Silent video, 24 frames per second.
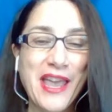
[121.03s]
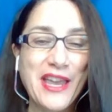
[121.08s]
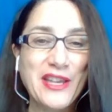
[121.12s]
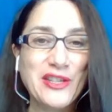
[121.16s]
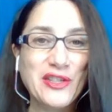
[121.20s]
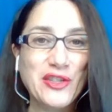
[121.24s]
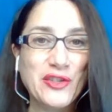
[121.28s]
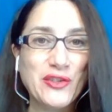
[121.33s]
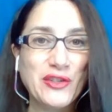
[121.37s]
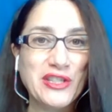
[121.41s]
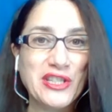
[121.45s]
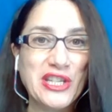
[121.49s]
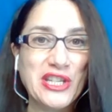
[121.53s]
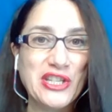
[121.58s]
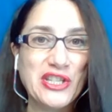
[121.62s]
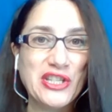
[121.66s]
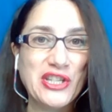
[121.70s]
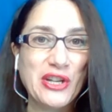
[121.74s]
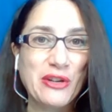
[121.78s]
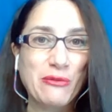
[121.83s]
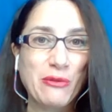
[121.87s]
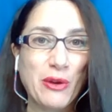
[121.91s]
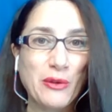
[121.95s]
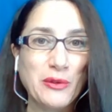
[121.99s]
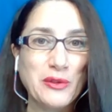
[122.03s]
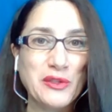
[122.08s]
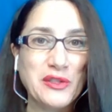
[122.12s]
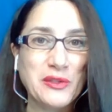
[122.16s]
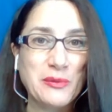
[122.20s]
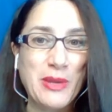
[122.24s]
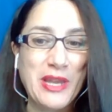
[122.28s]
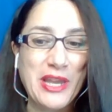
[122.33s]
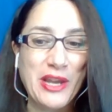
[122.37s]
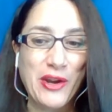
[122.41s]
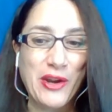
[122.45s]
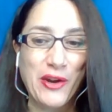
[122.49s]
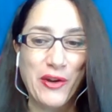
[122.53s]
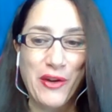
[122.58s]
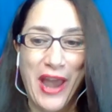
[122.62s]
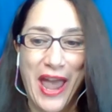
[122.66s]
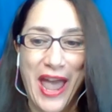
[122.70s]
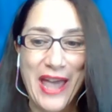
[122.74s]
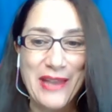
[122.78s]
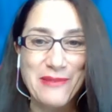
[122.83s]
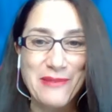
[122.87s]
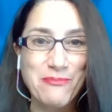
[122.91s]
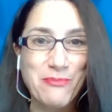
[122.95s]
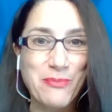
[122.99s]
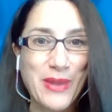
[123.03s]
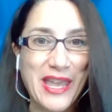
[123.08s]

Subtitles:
a strategic growth speaker at